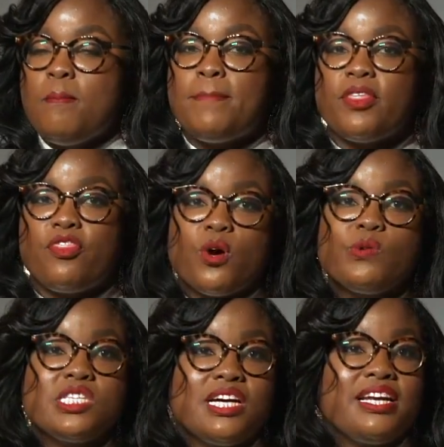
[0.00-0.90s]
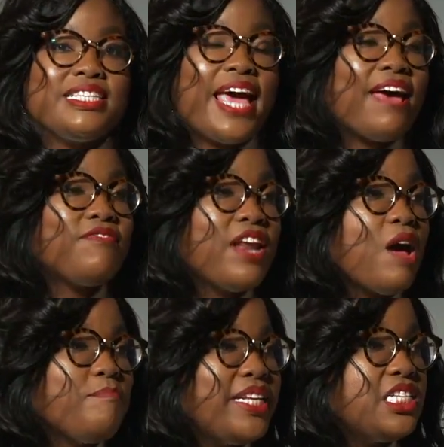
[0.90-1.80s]
But those studies have
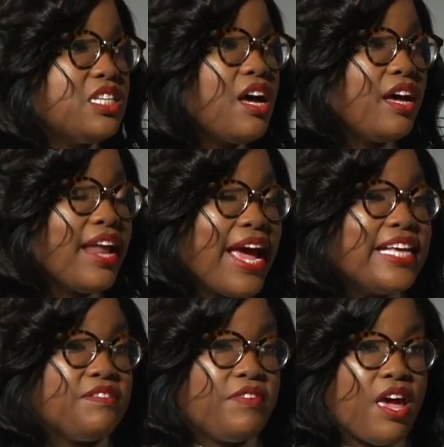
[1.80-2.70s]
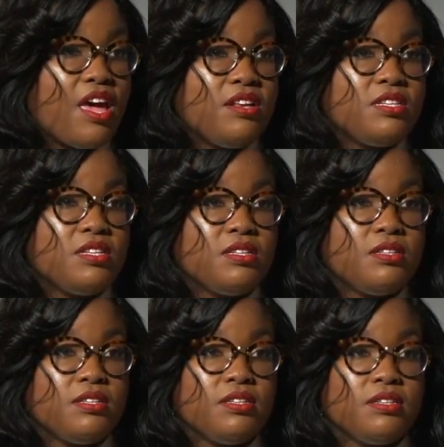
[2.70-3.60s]
not been done as of yet.
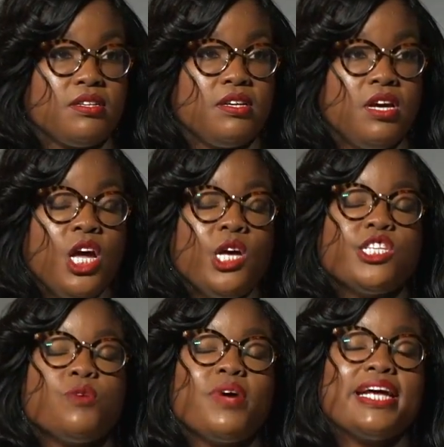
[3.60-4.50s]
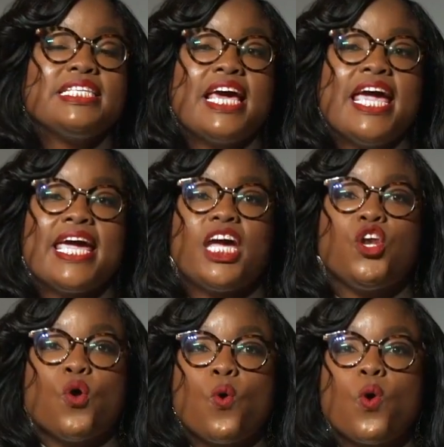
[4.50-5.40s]
So when I say
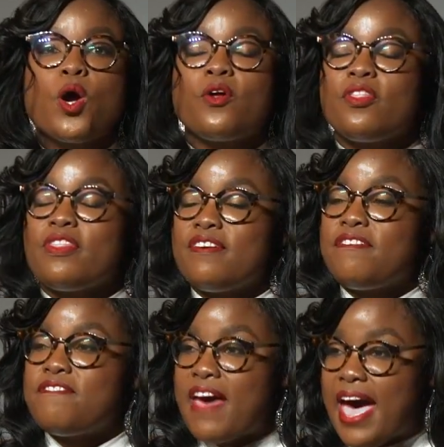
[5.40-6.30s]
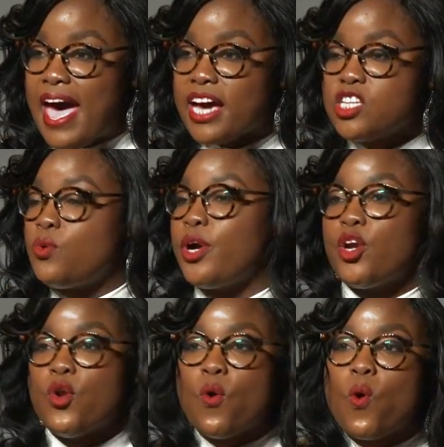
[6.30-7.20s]
ignore the facts or
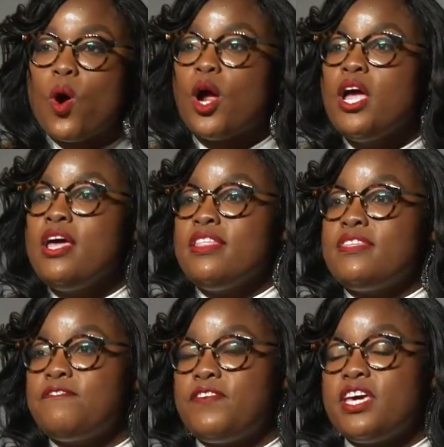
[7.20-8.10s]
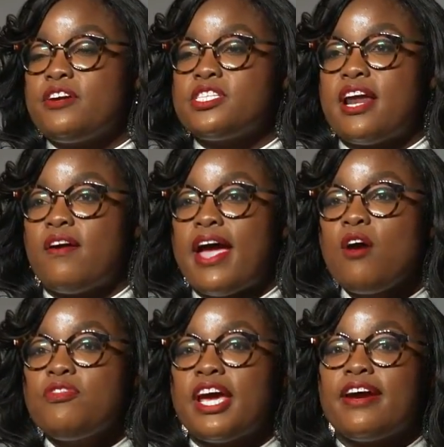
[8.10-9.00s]
ignore the figures that are
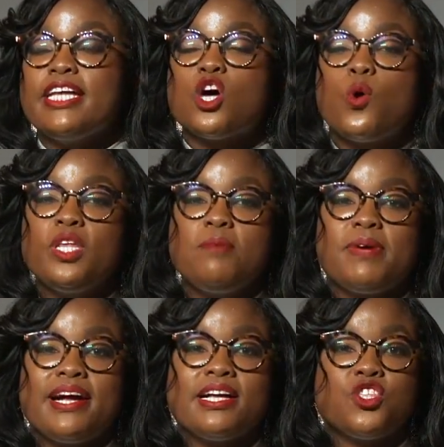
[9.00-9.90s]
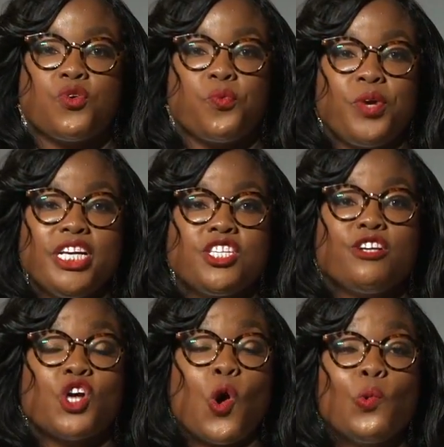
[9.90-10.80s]
out there, it's only because the
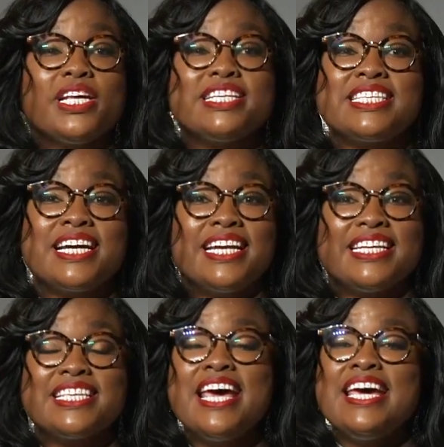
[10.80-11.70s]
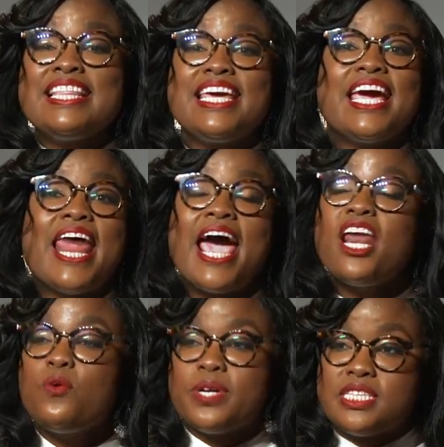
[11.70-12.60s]
research only studies the
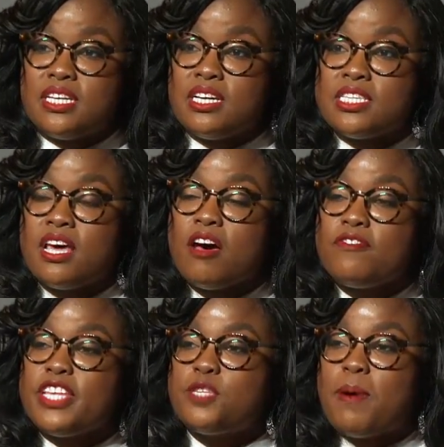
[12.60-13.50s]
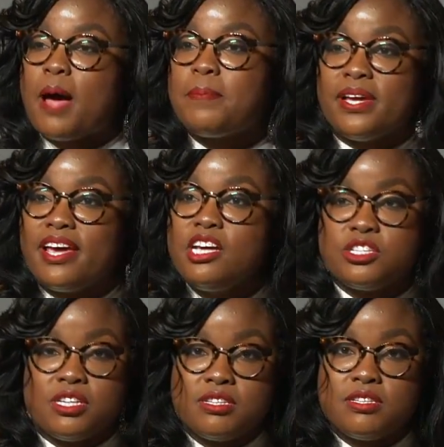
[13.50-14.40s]
inadequacies of these
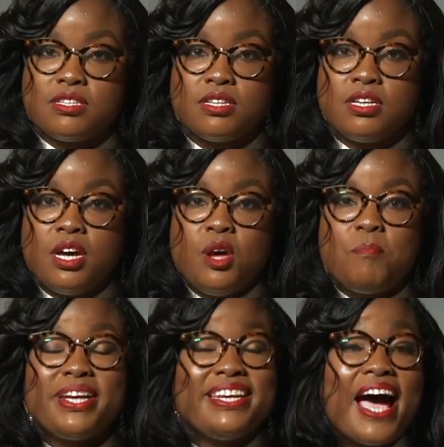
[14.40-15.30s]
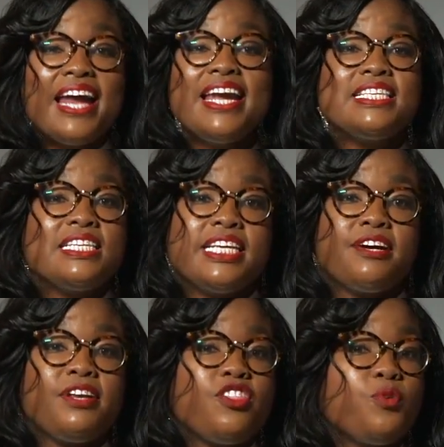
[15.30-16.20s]
populations, but not
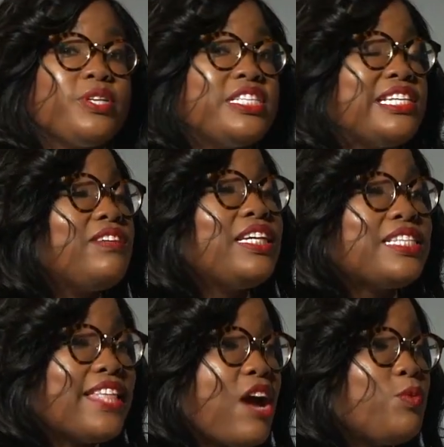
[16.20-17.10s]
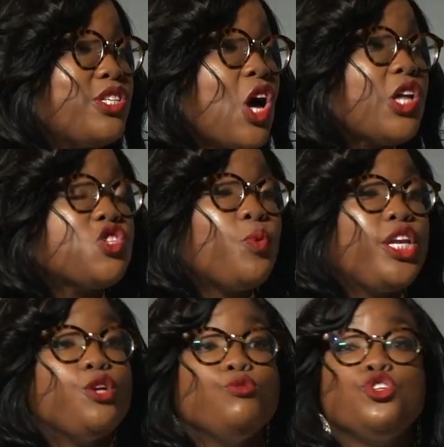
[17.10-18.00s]
necessarily the resilience that results when
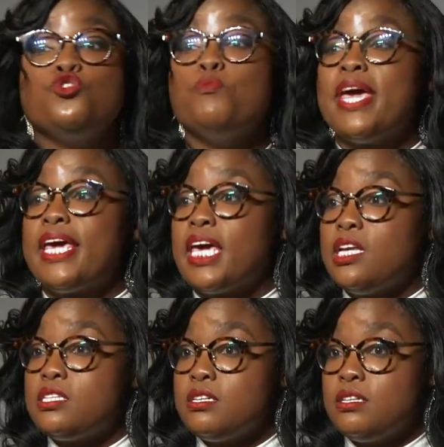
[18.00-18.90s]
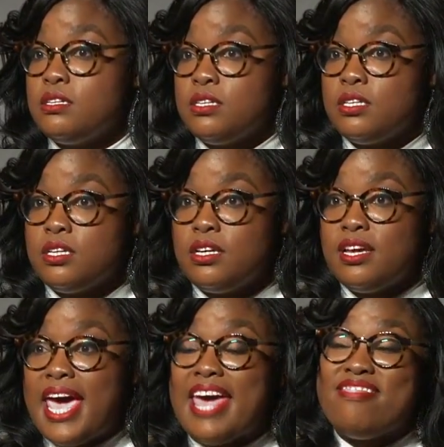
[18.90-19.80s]
you do make it.
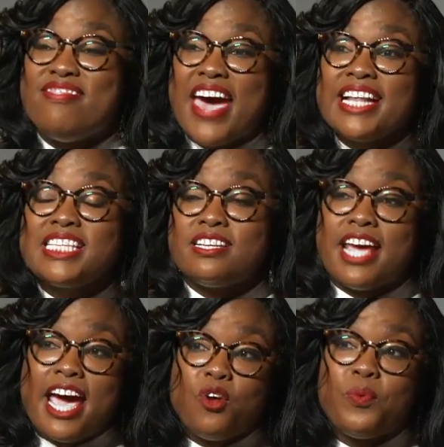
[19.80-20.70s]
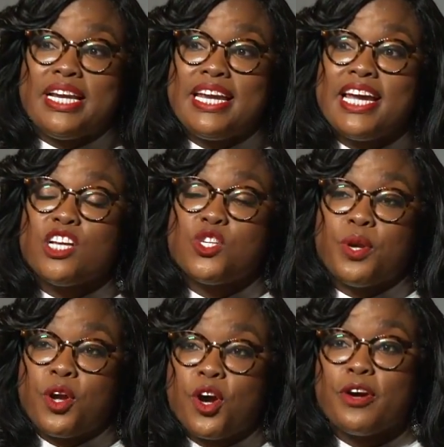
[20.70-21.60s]
And that's the data we need to
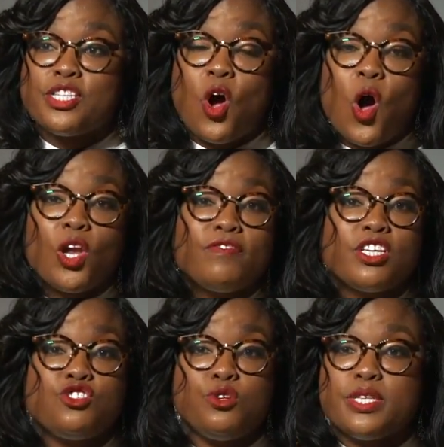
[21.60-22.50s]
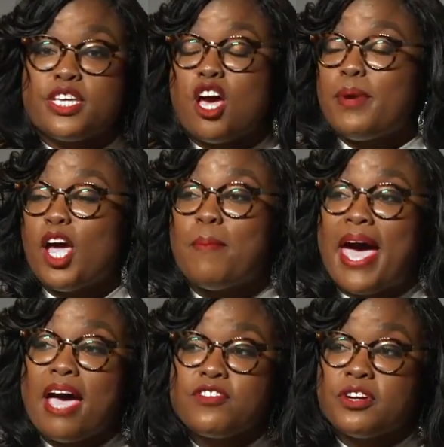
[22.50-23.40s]
encourage all of the students coming up
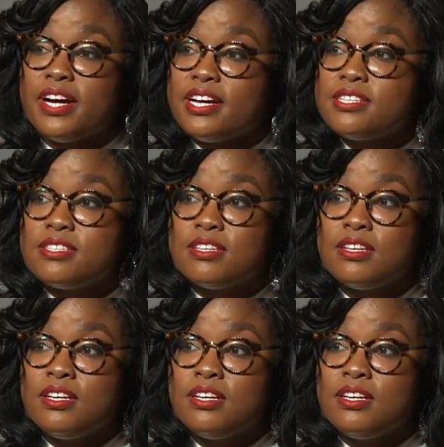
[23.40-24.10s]
after us.